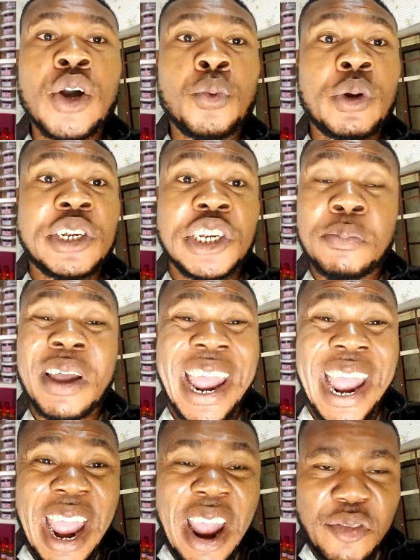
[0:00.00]
We ship
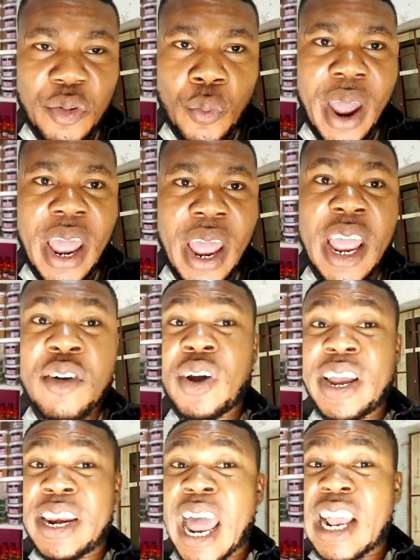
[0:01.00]
everywhere, even
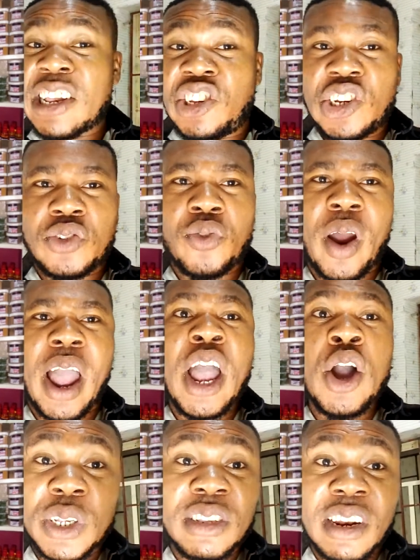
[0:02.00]
in Nigeria.
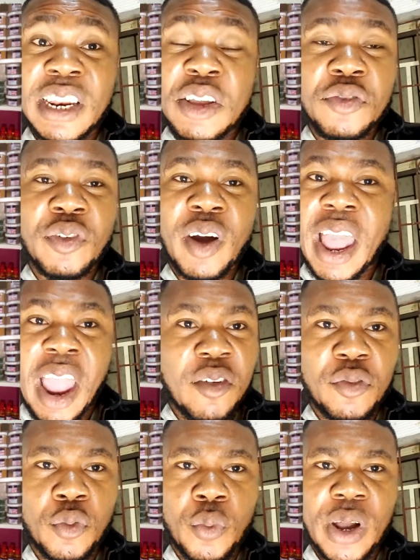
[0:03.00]
We deliver
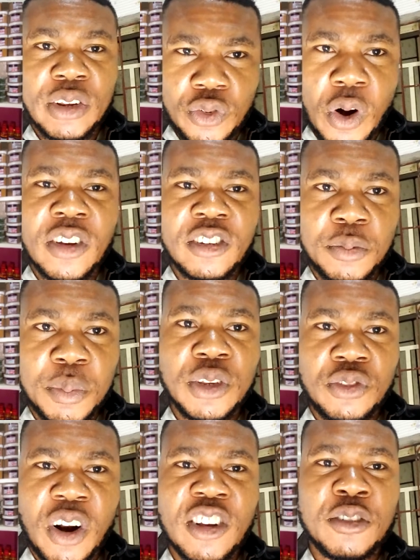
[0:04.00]
everywhere. Trust
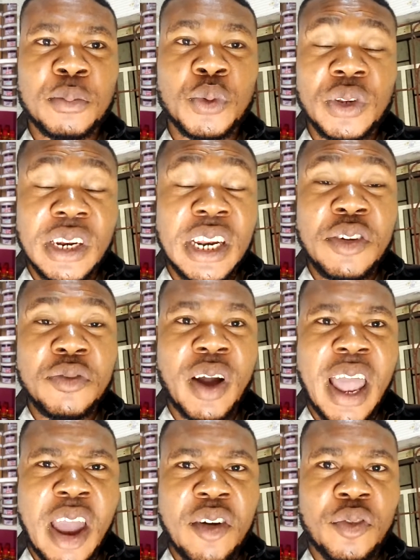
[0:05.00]
me, we deliver
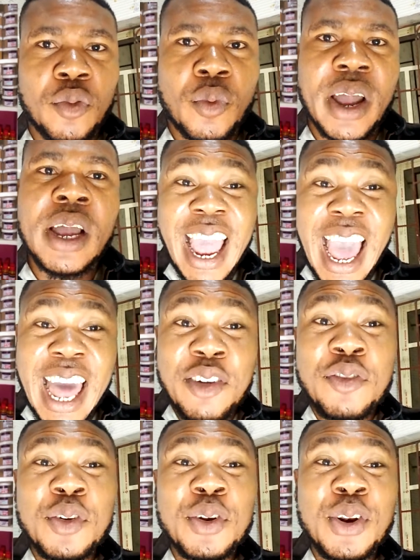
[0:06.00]
everywhere. And
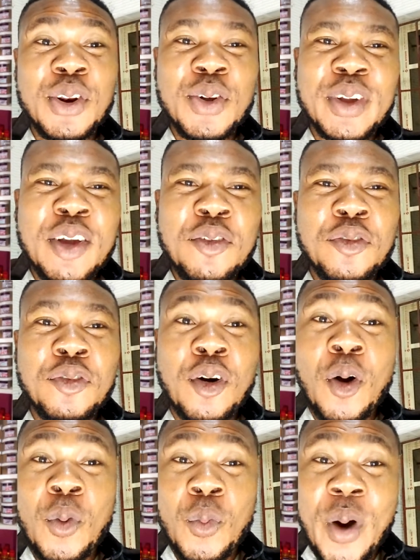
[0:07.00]
if you're looking
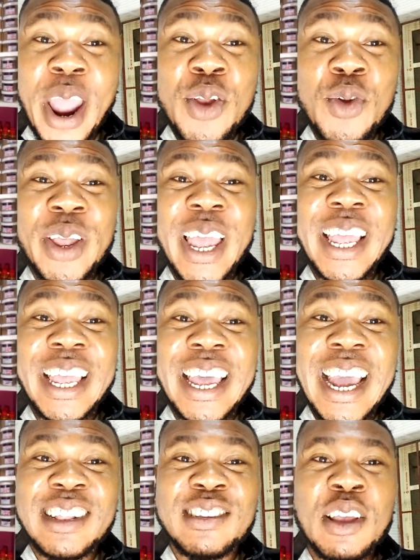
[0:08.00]
for where you can
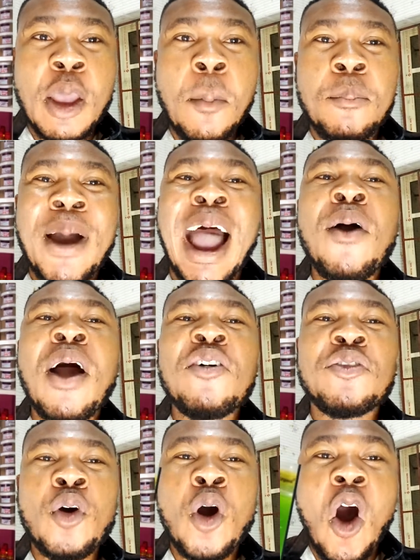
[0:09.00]
get
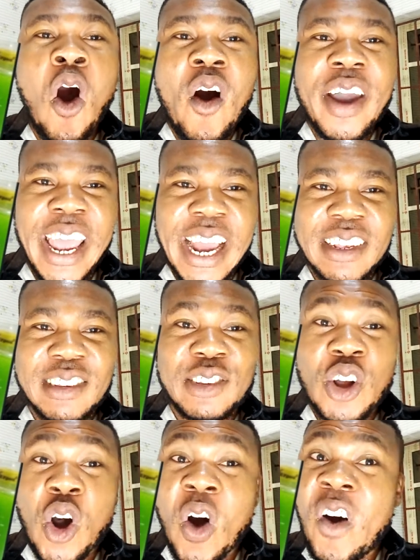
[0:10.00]
powerful
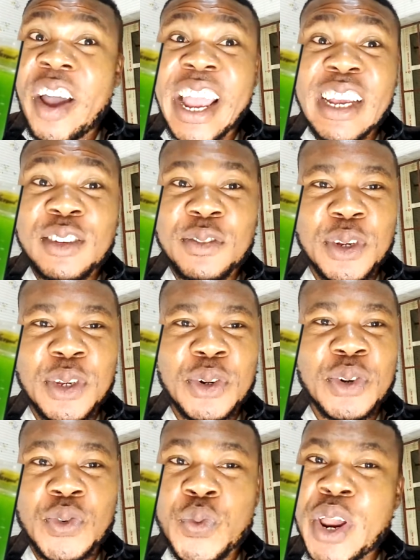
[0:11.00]
oils for your
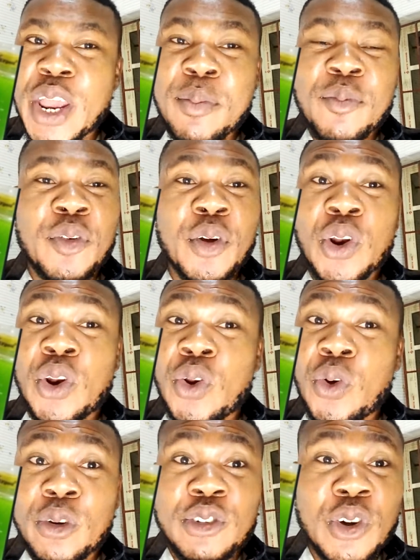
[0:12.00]
cream, for your
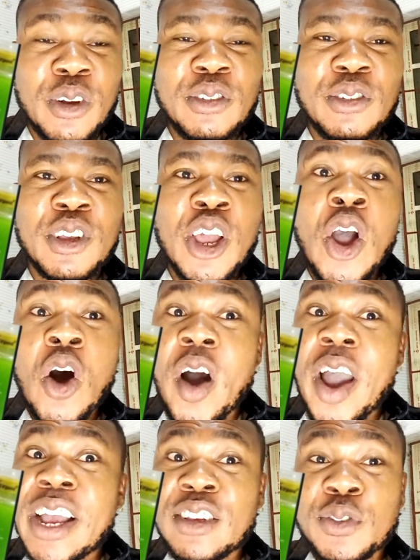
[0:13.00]
lotions,
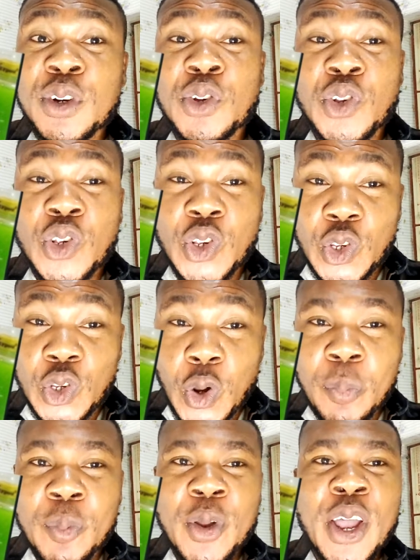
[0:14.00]
oils for your
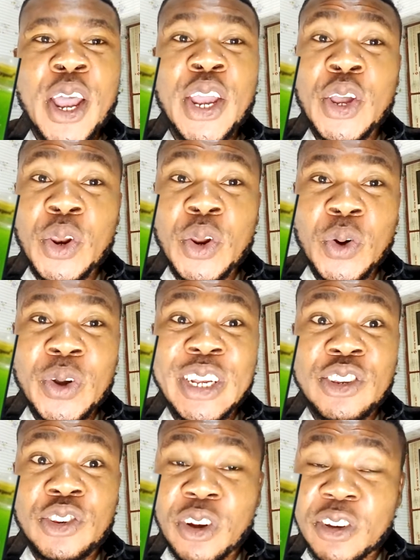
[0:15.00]
soap,
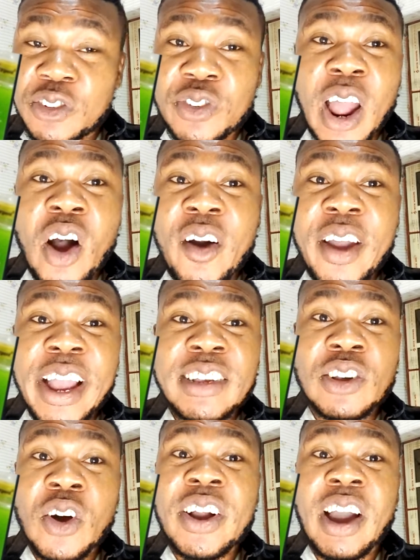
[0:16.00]
industrial
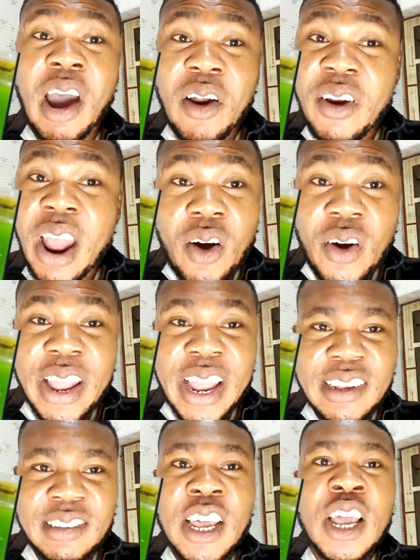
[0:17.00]
oils or career
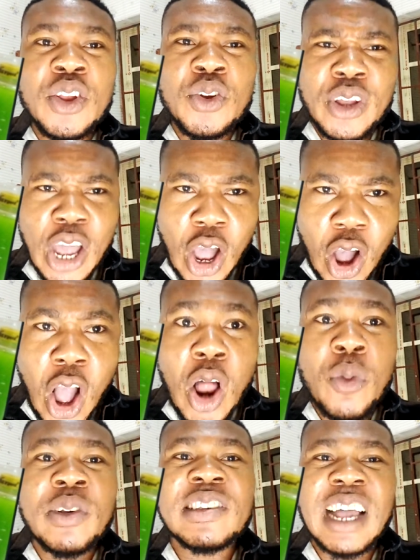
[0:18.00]
oils, you can
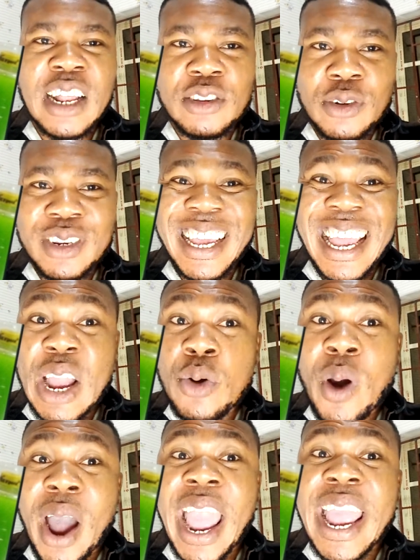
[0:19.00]
always count on
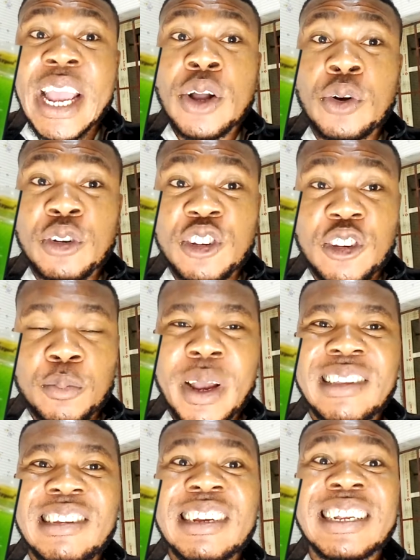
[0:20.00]
AYA
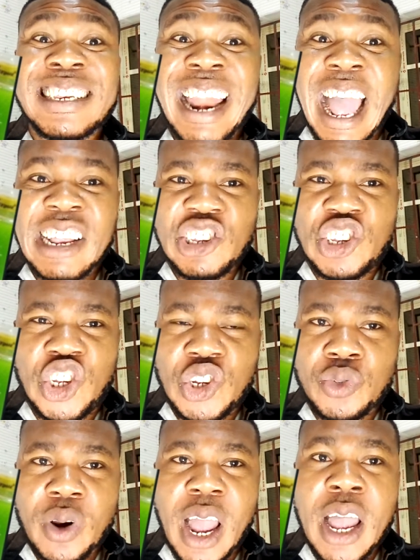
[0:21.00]
Cosmetic
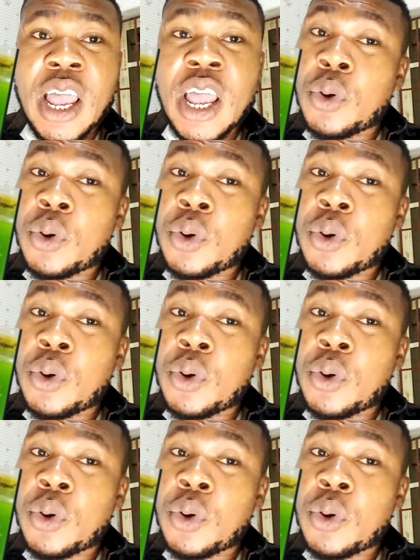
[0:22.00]
Nigeria.